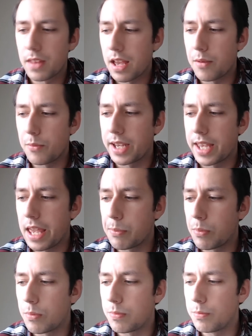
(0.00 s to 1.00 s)
And we
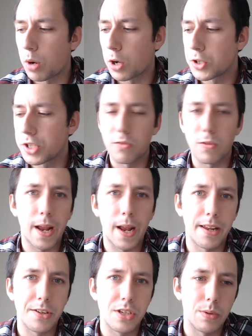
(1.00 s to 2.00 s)
keep marching right
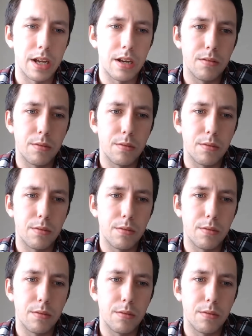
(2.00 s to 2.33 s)
into it.